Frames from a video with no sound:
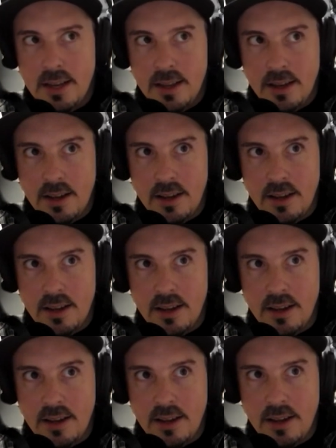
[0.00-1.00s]

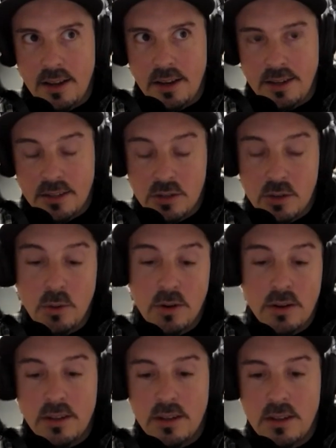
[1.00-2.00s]
uh,
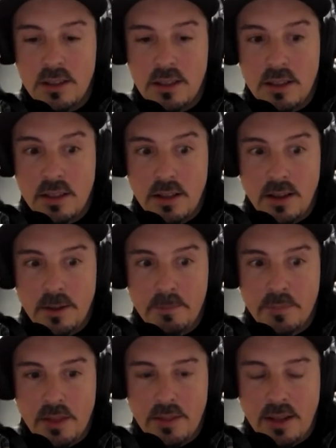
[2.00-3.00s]
Discord
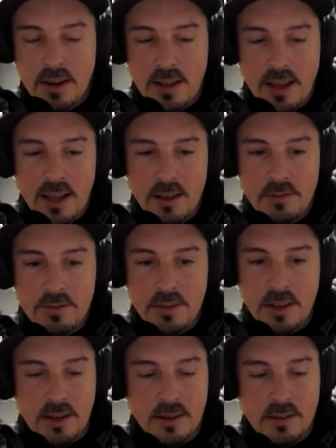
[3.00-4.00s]
um, that I have,
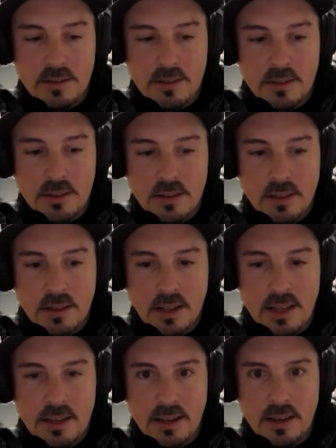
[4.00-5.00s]
and
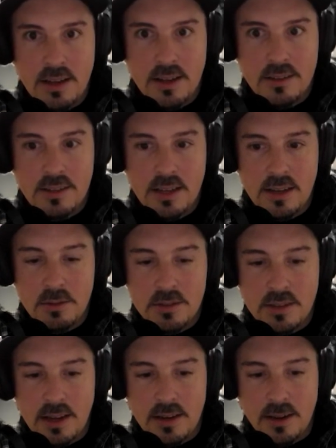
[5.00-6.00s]
like uh, TD was
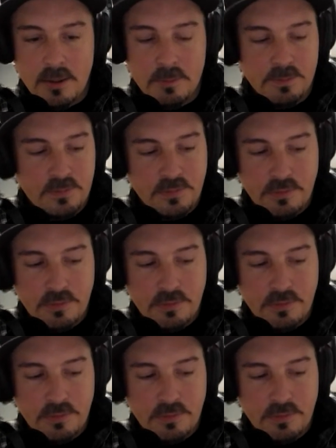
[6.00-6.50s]
saying, I'm